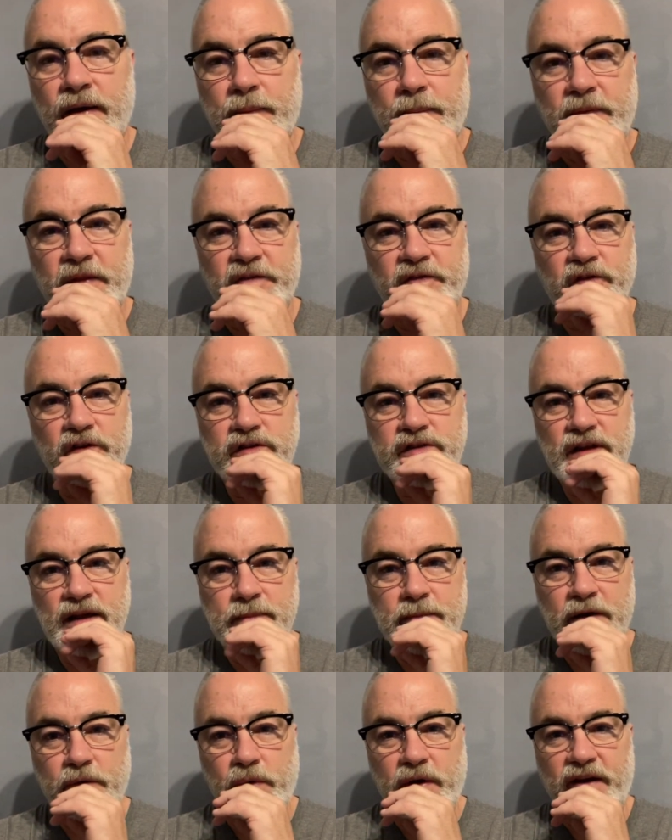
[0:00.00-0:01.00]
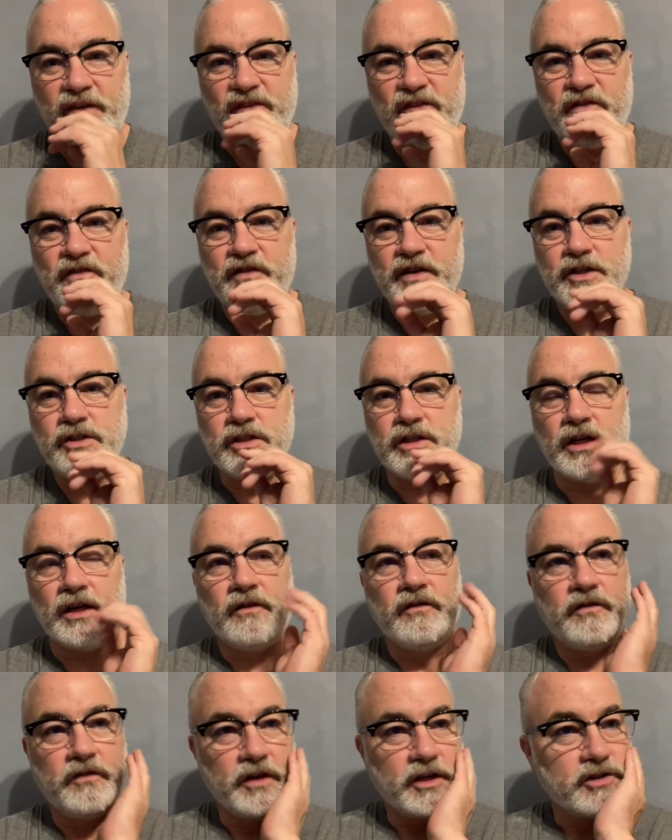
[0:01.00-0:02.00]
The first time I went
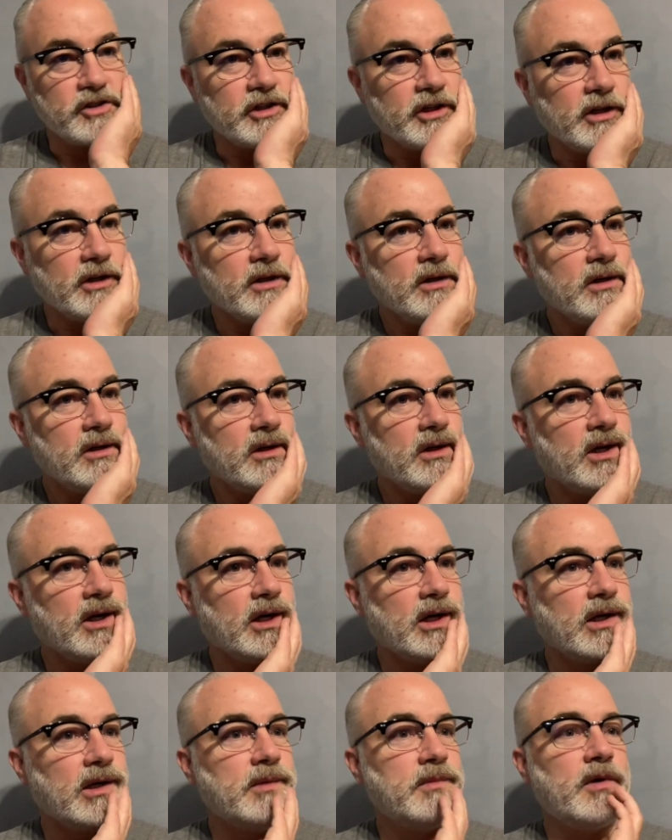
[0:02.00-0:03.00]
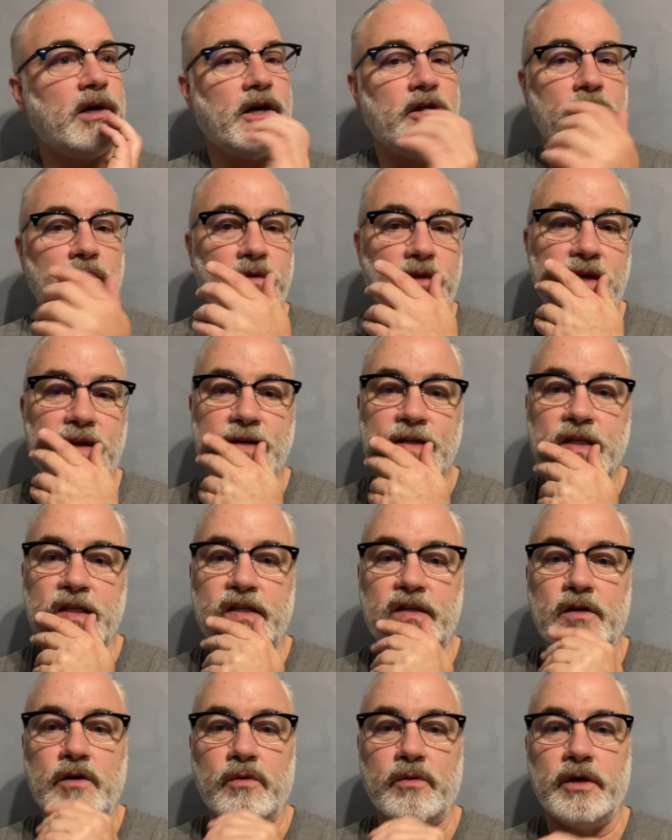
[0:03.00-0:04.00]
fishing, other than
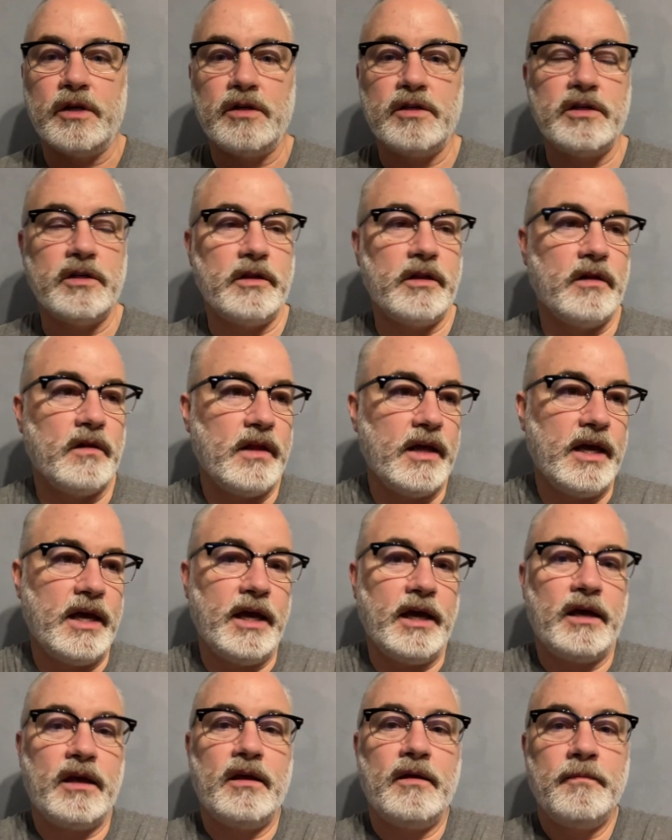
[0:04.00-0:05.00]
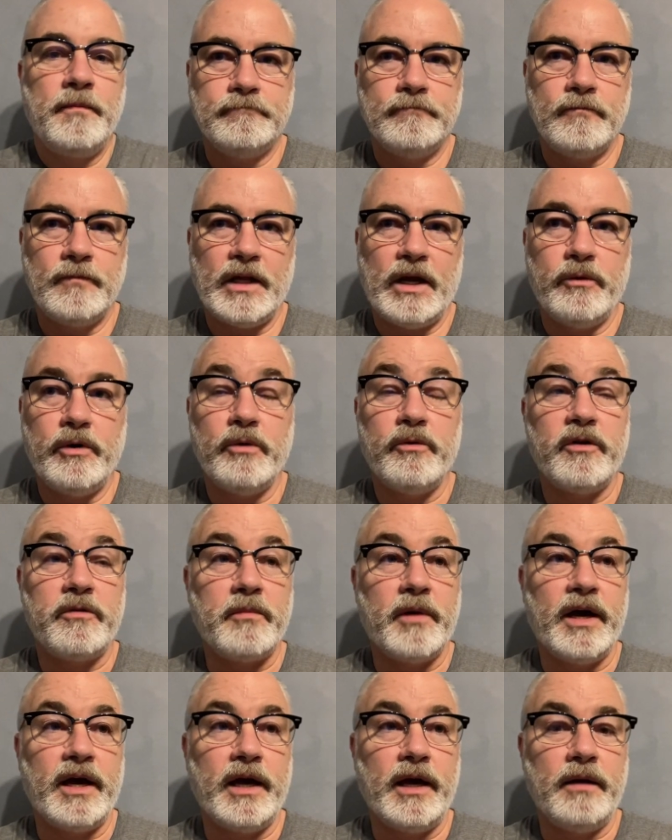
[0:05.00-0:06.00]
just going to the lake, I went with
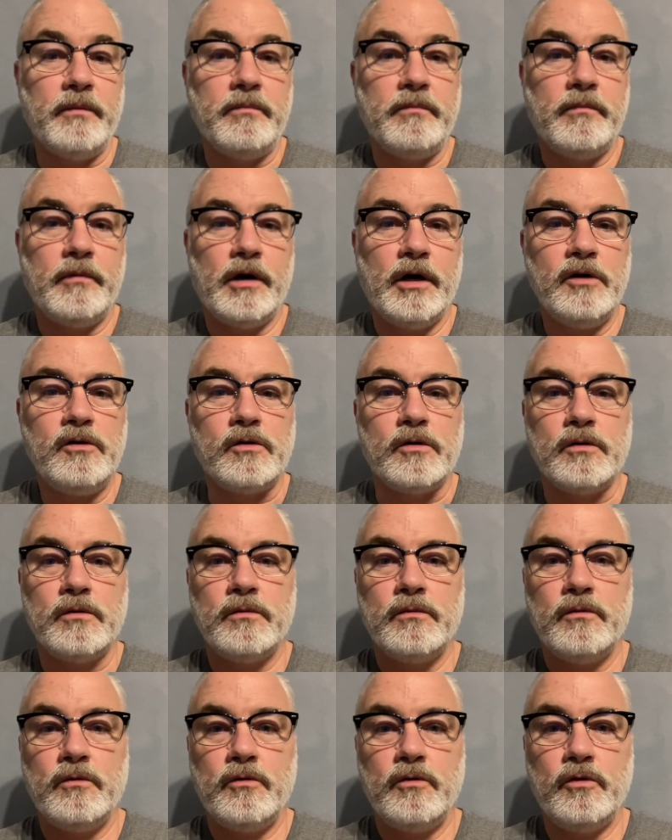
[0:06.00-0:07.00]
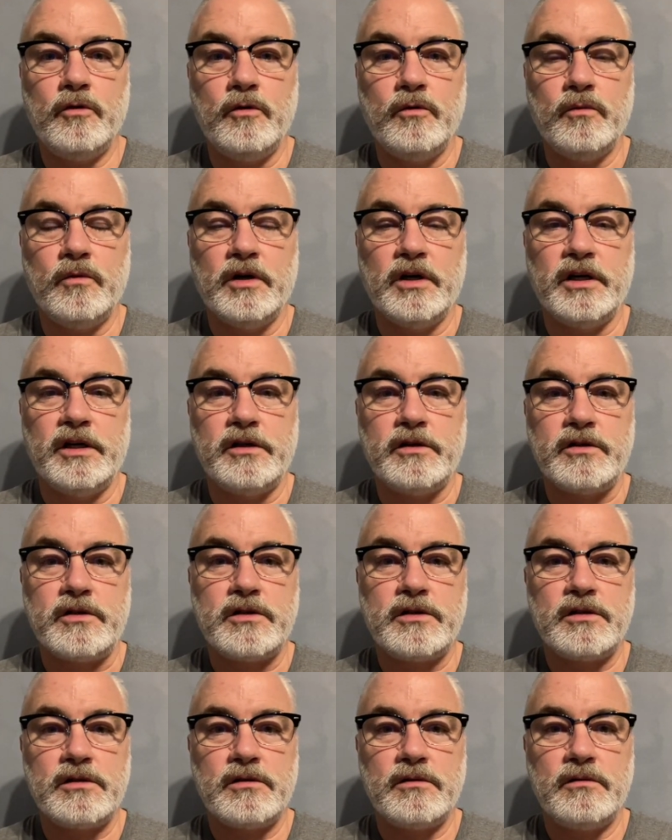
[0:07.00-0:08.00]
my uncle, who
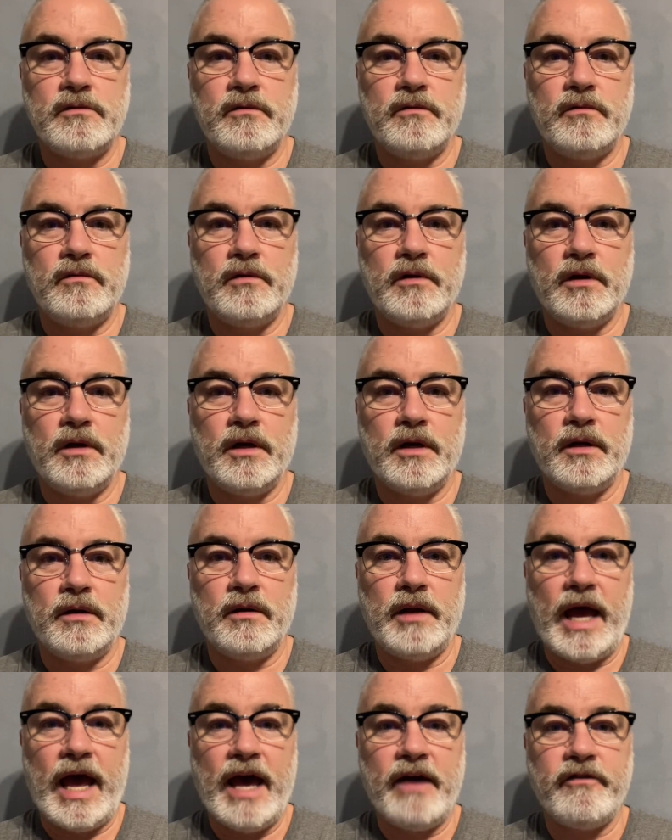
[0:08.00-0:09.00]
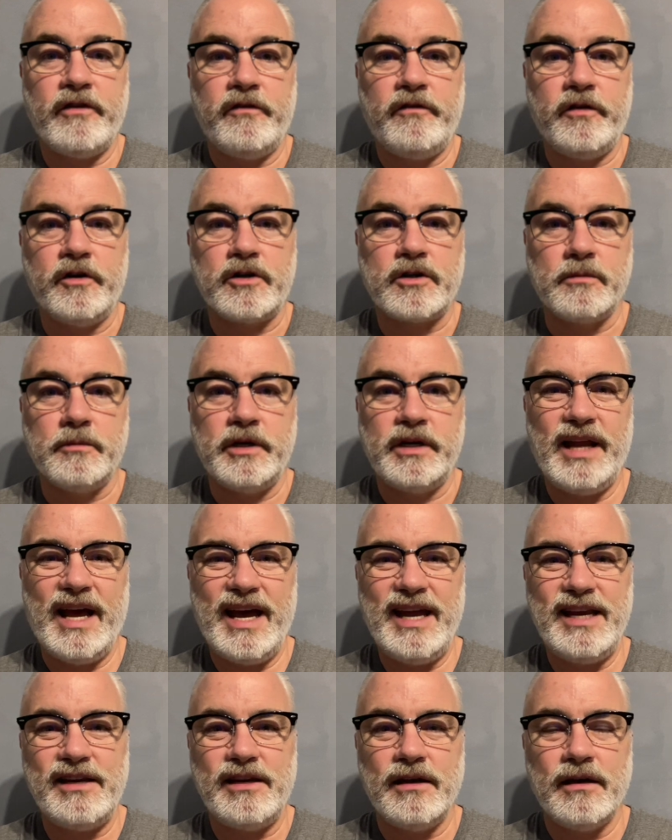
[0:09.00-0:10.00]
was an avid fisherman,
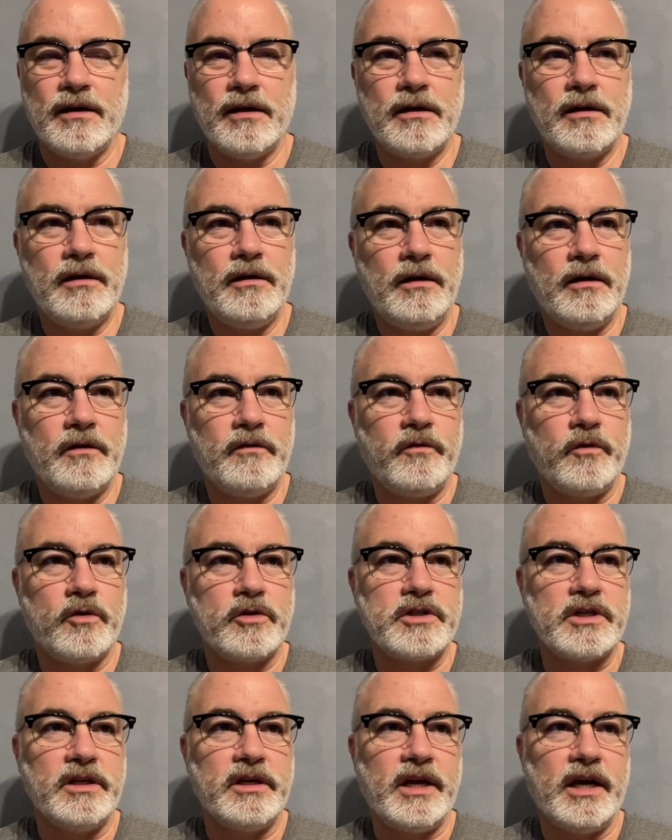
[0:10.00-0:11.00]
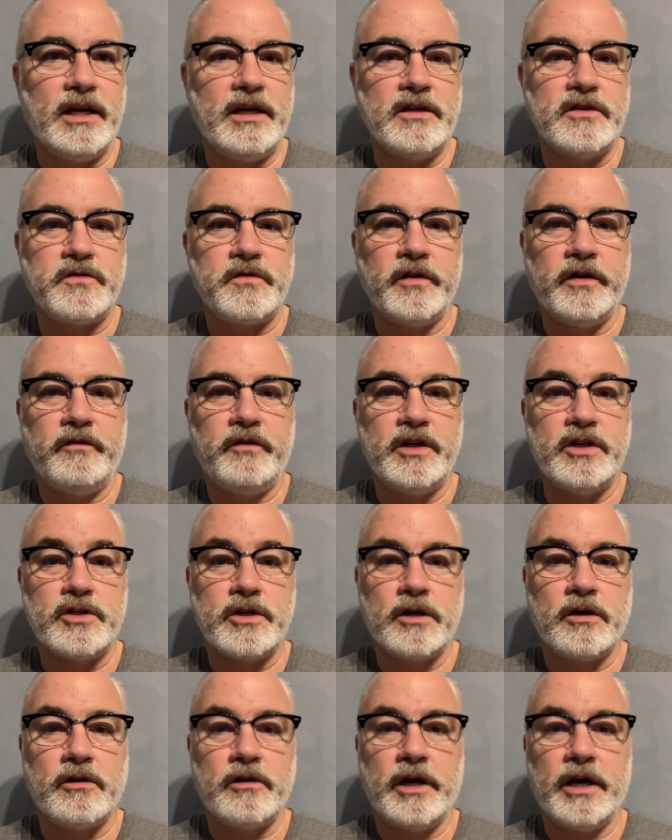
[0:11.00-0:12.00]
died young, unfortunately died in his 50s,
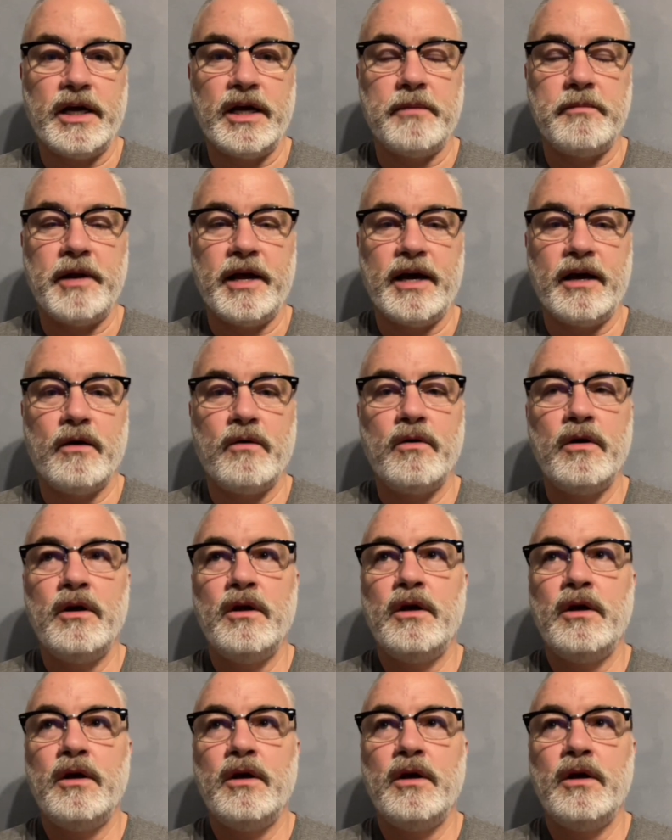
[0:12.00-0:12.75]
younger than I am now.